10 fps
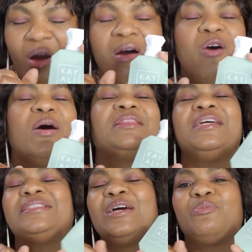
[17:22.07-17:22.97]
oh, I
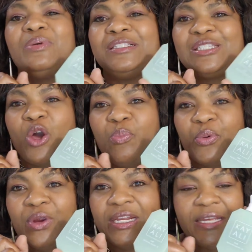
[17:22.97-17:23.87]
think that'd have been so
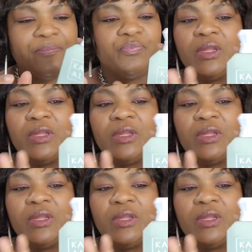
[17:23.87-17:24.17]
pretty.